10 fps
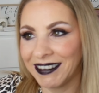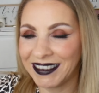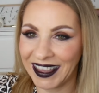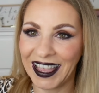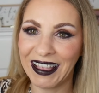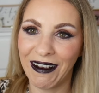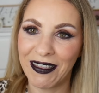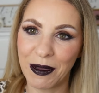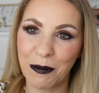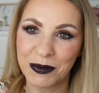to here
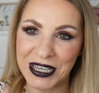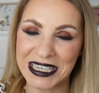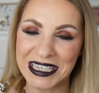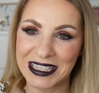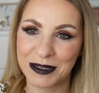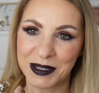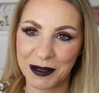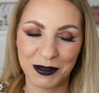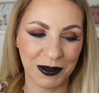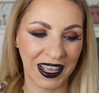and then changing some
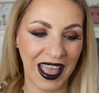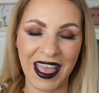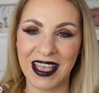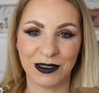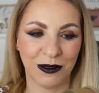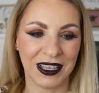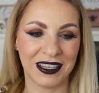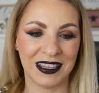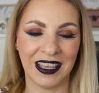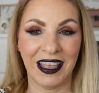slippers when I get here. So these